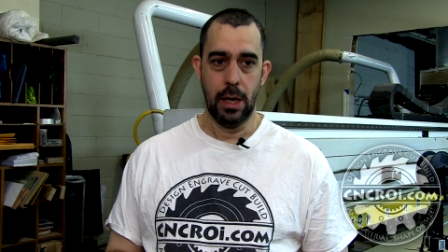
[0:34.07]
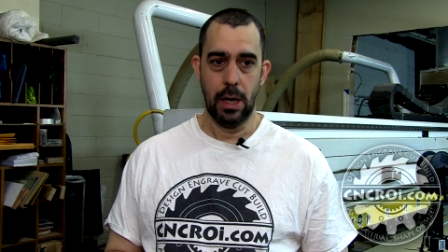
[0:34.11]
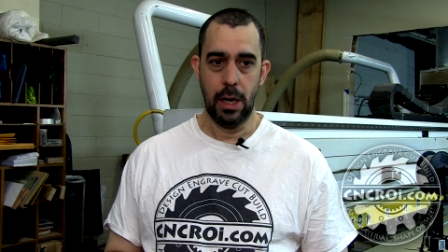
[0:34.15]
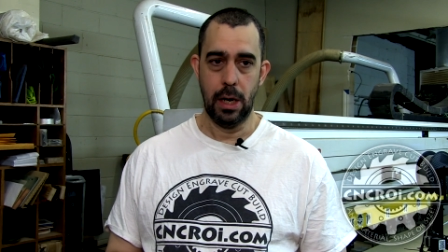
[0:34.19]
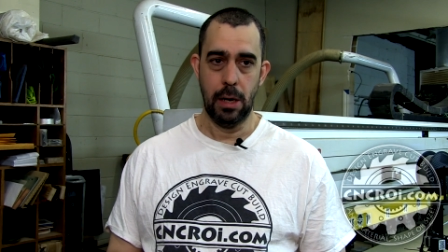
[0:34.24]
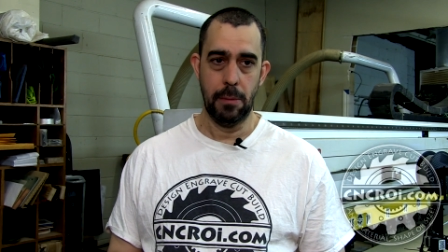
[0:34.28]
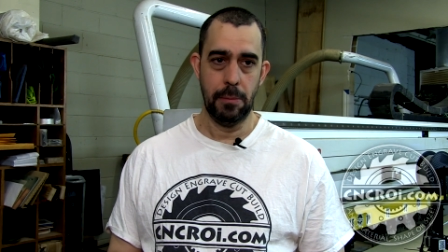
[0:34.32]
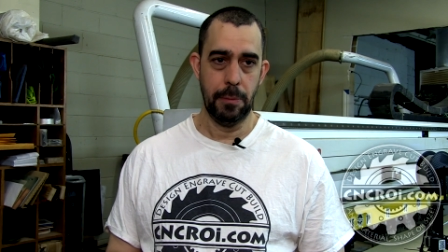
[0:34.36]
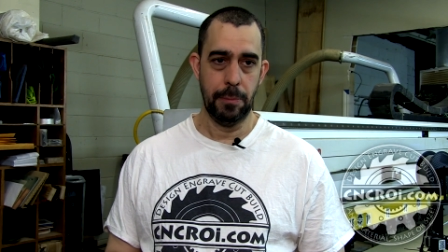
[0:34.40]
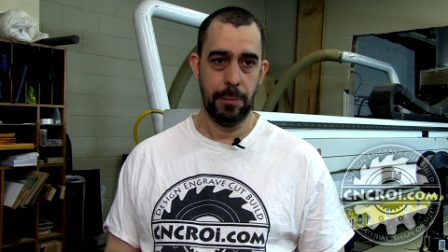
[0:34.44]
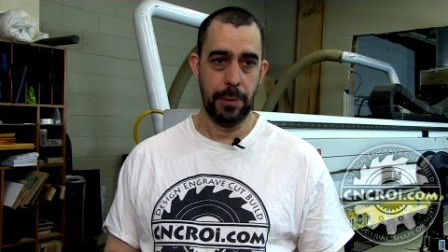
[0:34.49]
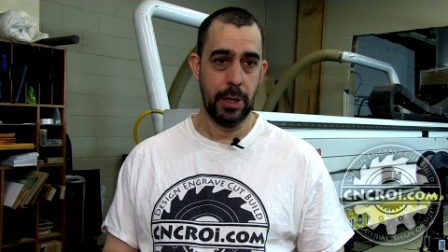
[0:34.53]

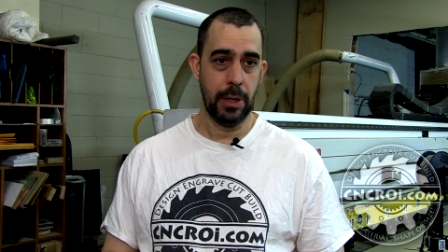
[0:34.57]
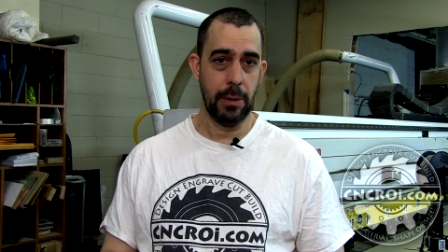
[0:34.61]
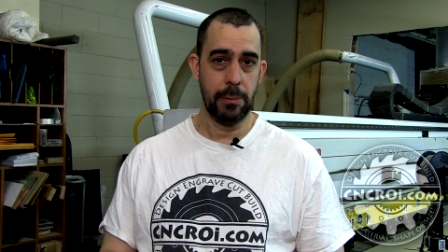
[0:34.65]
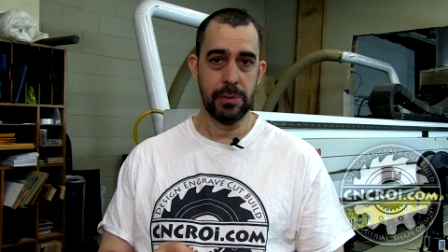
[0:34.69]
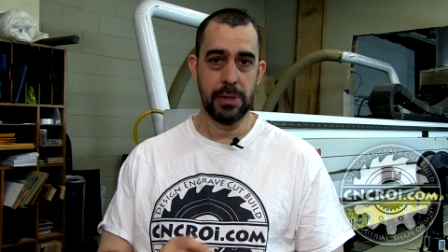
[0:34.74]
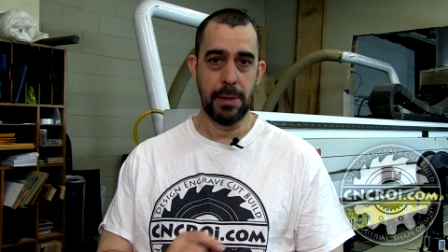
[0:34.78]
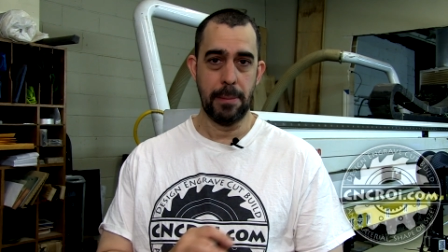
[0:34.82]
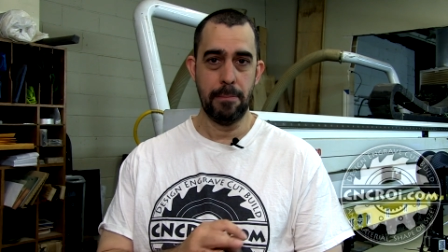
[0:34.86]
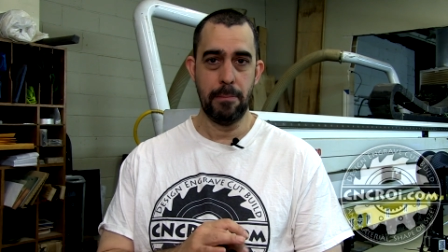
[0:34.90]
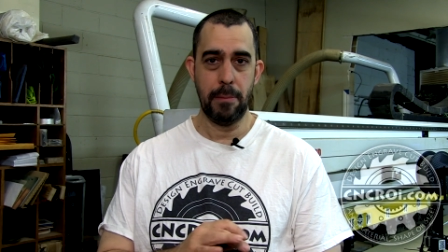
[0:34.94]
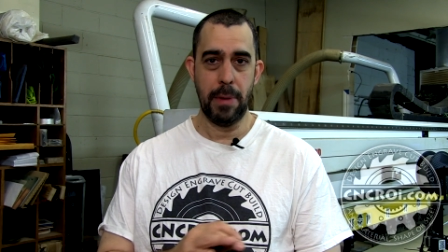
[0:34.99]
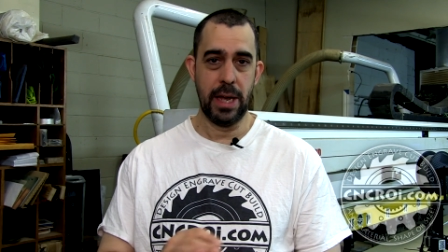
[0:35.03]
it
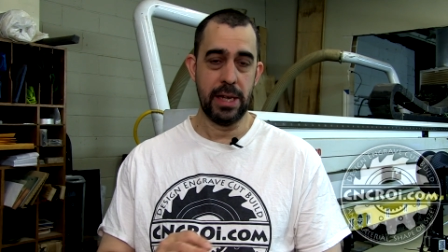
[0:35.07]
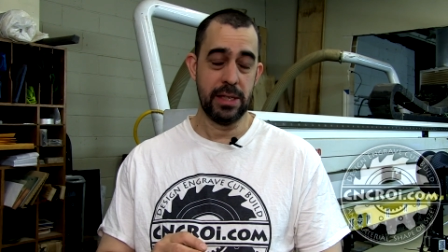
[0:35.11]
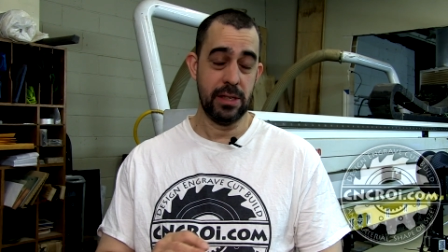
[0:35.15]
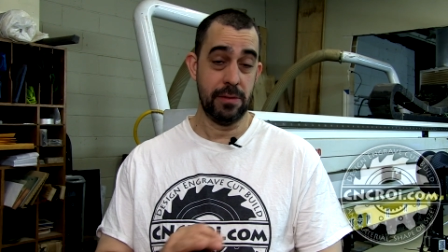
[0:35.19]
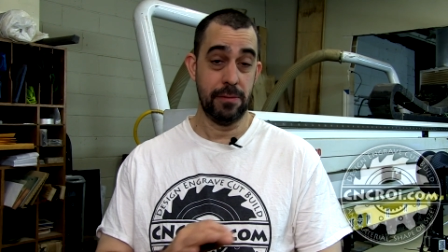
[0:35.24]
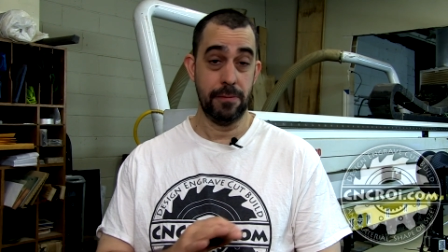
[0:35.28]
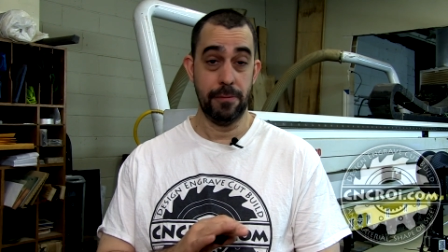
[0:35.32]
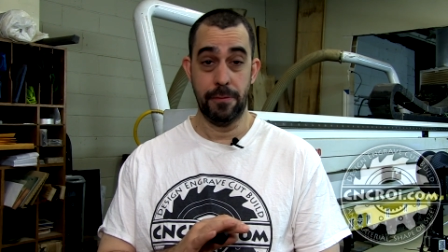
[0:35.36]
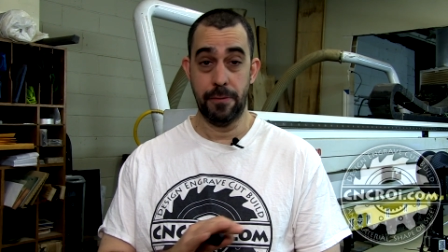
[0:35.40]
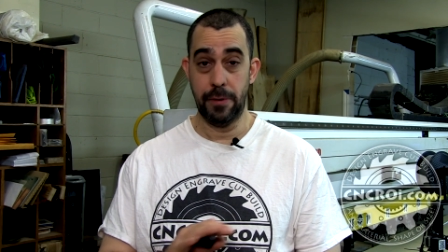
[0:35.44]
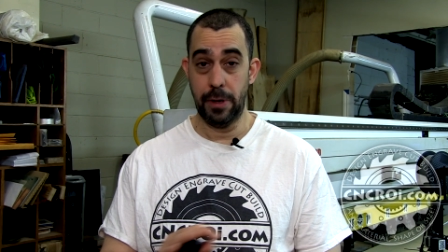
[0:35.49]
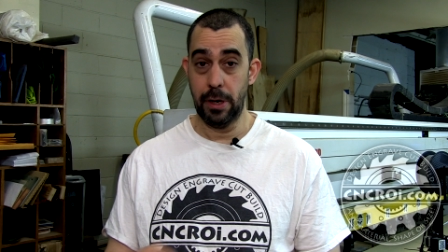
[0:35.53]
becomes a mess
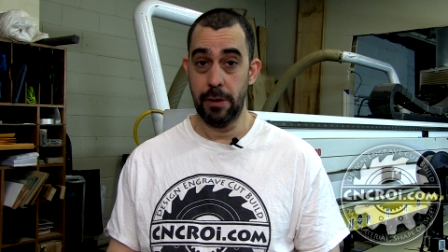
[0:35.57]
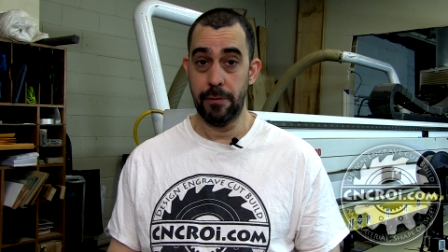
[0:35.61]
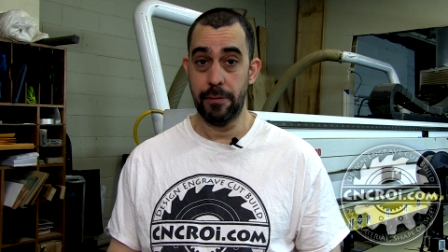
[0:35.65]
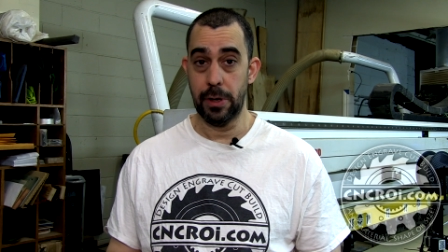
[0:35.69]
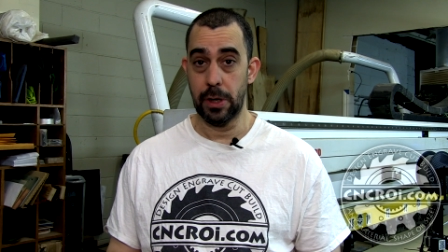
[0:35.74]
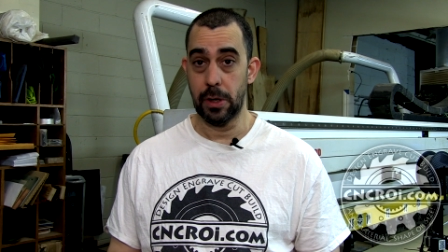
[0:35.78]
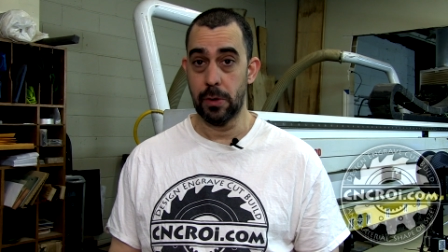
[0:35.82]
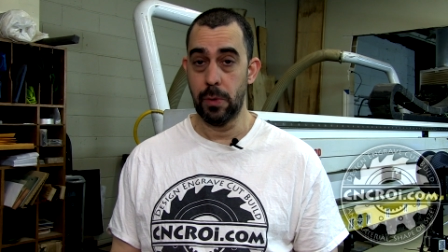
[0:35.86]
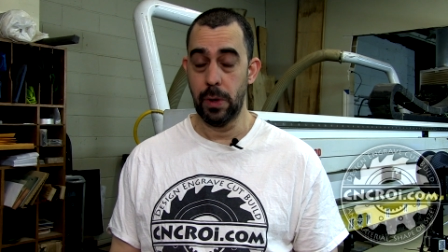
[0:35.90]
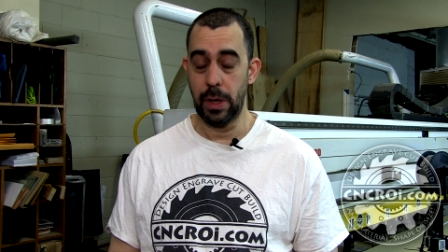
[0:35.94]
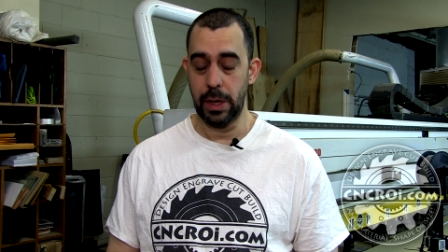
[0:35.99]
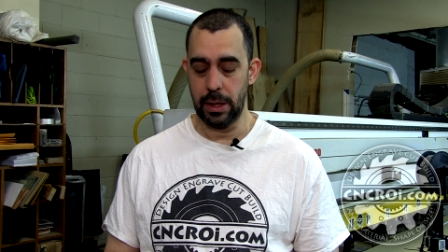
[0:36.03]
very,
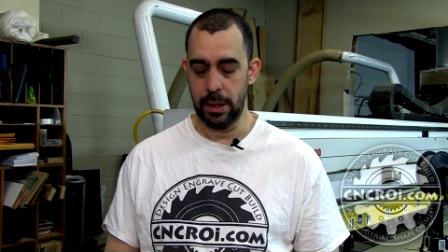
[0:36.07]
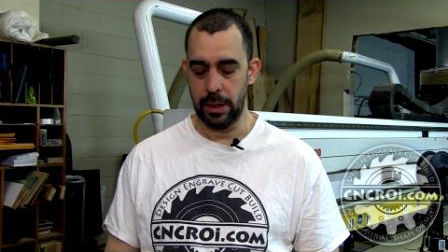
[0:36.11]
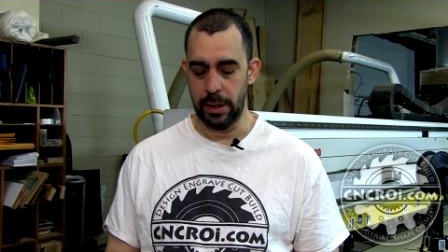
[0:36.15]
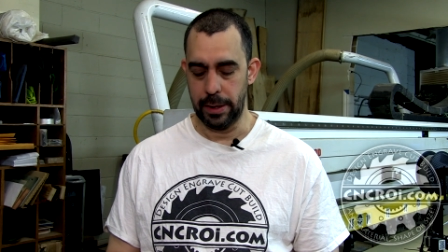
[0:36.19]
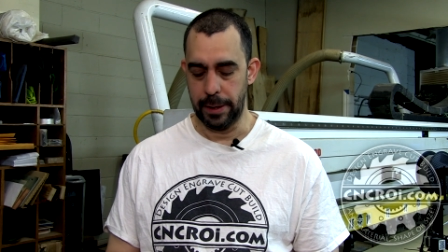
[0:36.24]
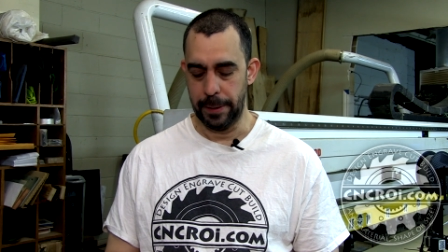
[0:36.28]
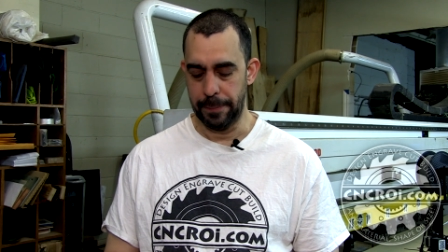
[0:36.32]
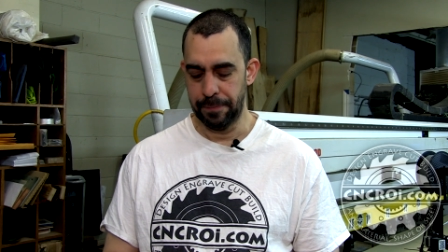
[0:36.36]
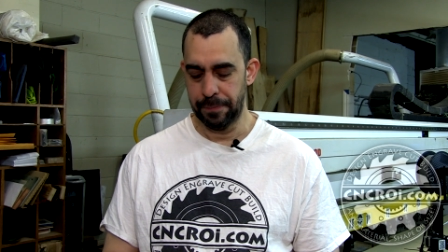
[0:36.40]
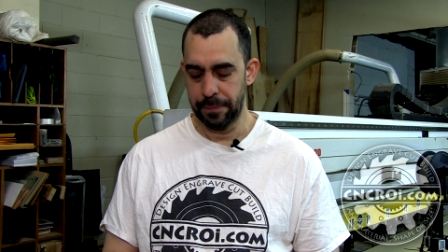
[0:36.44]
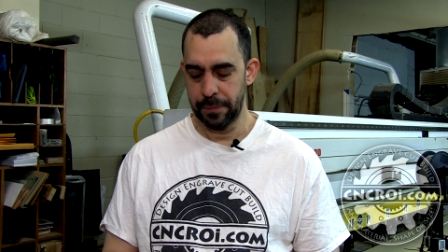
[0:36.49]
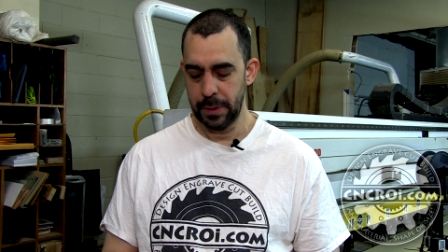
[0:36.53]
very quickly.